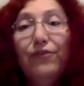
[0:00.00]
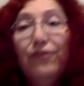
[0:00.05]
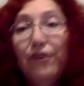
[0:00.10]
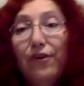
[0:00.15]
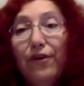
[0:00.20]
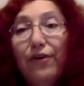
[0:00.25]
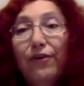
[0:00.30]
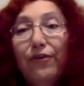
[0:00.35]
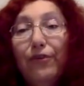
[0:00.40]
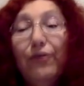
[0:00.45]

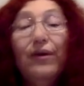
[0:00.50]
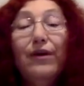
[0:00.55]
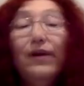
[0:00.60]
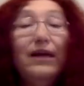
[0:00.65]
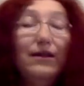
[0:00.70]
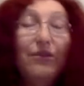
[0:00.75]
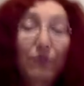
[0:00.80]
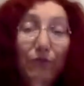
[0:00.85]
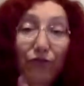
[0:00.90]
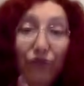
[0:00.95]
scenarios are,
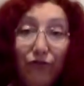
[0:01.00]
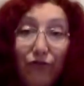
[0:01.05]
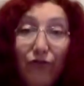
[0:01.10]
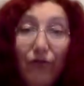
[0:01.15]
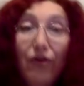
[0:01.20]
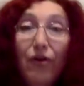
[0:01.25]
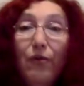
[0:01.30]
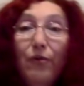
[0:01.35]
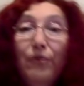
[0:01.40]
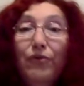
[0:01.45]
and the
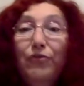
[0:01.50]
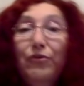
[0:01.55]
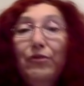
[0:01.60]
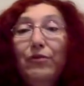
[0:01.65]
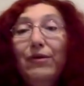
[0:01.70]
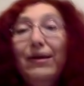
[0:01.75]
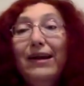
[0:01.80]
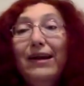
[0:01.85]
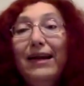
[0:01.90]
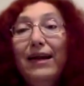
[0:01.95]
scenario we're
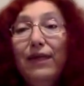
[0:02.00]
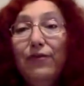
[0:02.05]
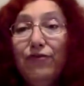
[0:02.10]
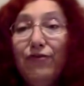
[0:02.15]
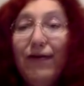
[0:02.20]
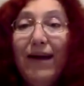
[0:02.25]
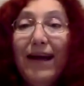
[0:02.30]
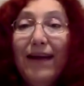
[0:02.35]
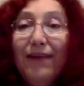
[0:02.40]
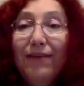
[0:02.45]
doing right now is
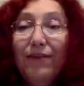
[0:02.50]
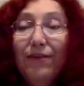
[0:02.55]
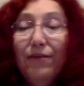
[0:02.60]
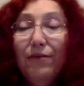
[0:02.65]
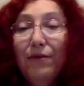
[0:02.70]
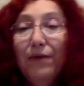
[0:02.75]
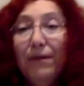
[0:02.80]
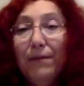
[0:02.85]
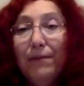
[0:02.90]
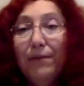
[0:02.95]
Dragons of the
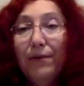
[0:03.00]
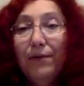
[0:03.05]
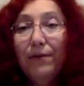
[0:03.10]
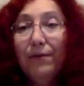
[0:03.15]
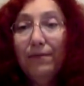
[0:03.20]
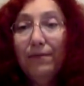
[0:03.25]
Rip.